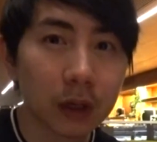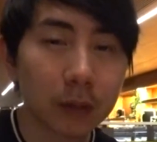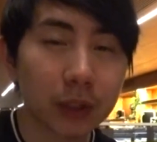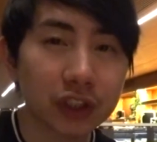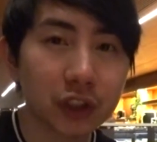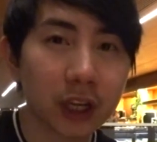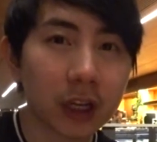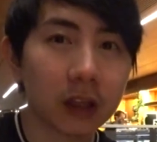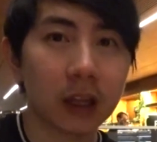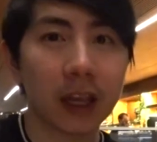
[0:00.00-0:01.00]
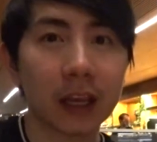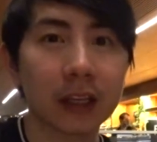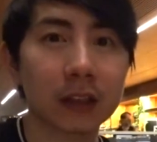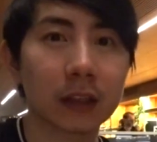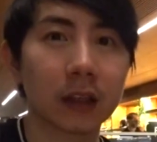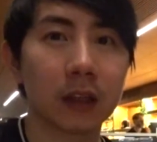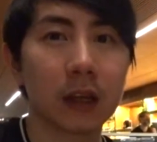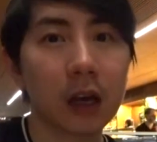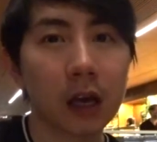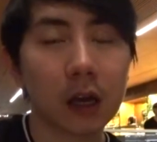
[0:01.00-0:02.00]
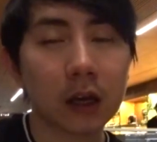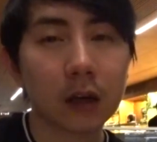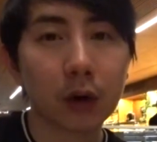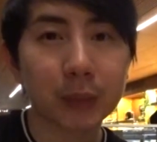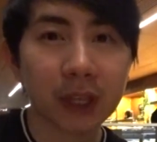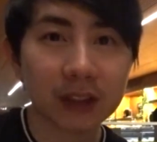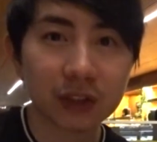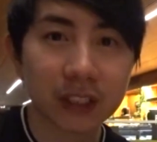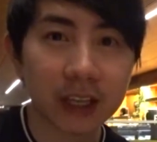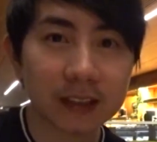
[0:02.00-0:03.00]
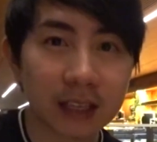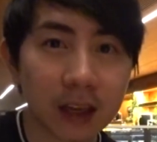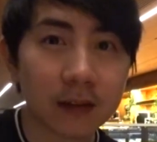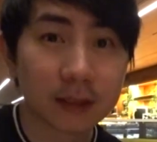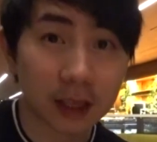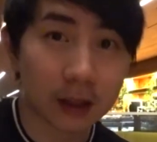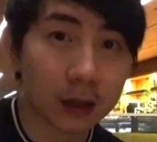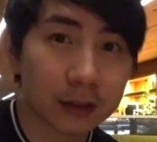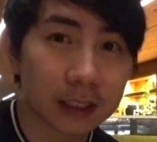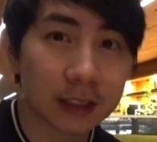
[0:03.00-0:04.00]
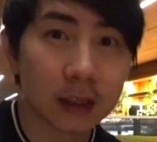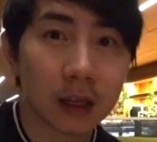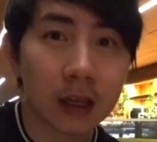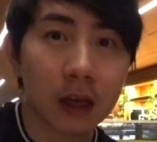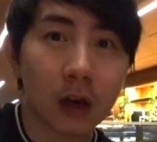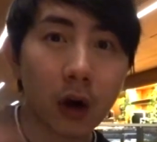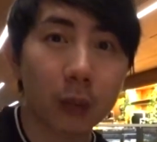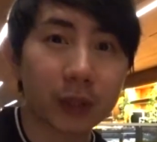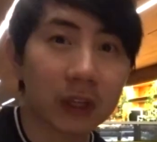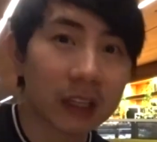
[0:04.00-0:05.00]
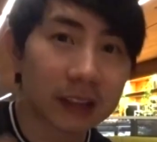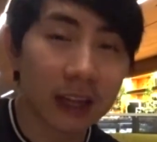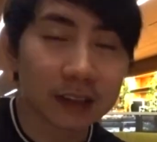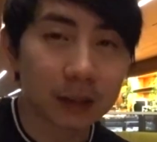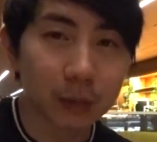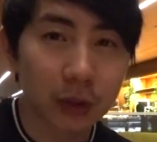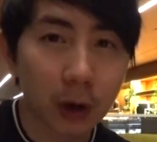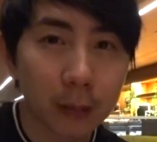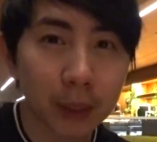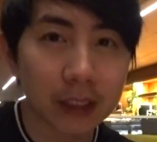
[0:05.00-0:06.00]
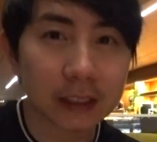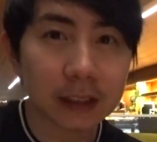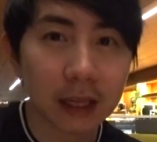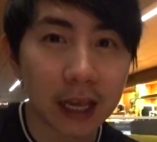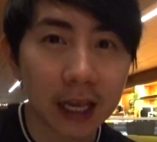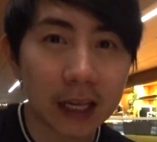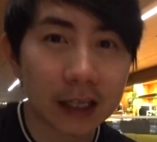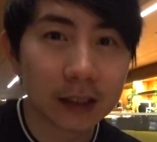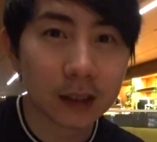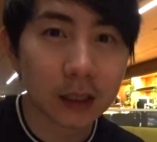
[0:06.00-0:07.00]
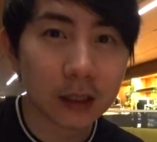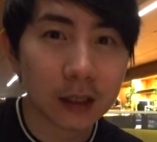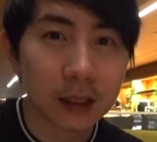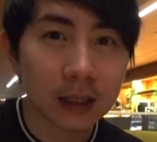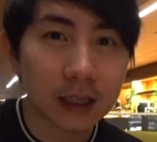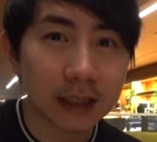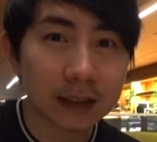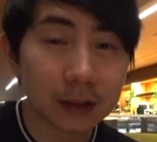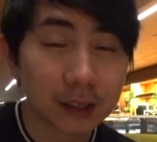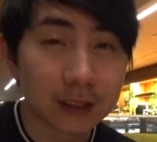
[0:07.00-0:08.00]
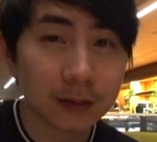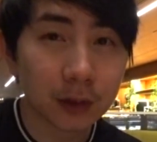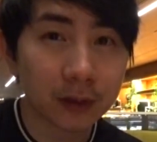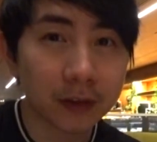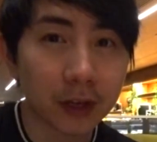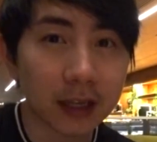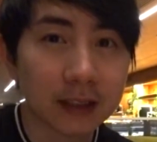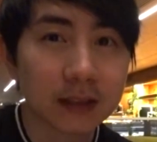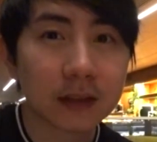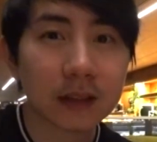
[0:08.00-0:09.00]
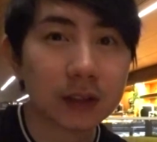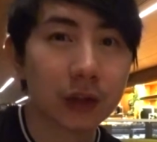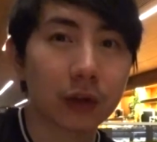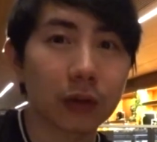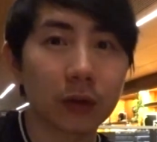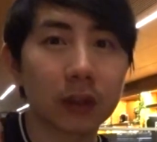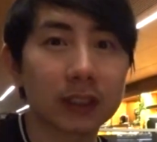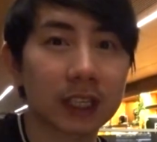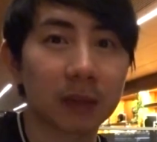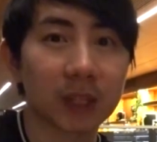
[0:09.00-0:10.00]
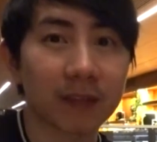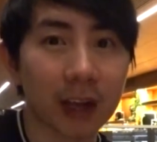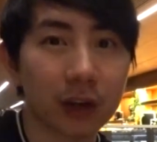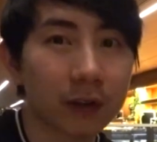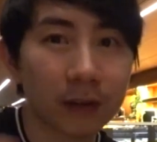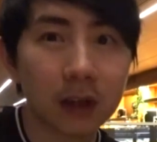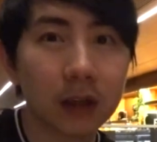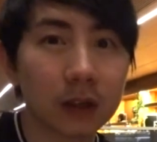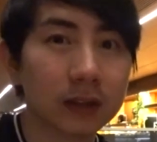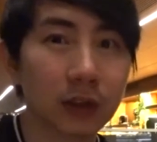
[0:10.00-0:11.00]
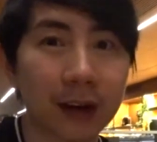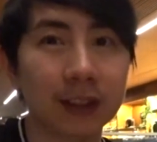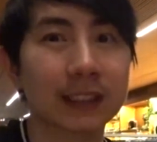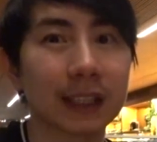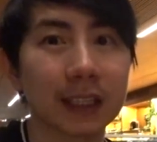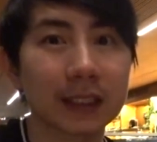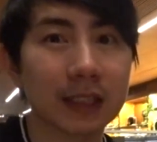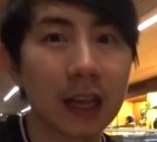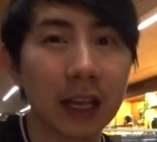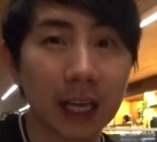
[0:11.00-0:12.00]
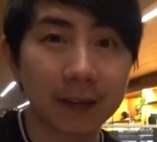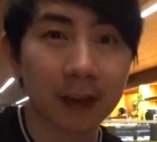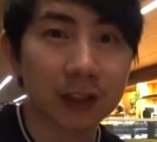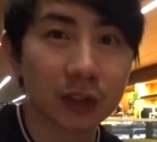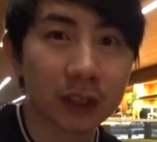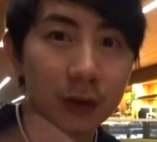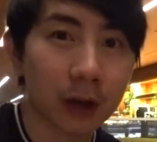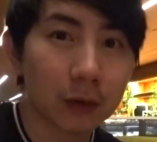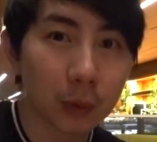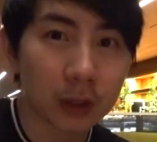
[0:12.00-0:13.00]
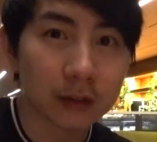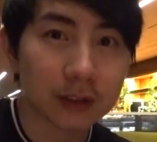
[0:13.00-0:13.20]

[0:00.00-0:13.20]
Appreciate it, and I hope you guys are staying safe, staying healthy. Hope you click that subscribe button, and until next food review, guys. So it's going to be Vancouver, surrounding cities, and eventually around the world.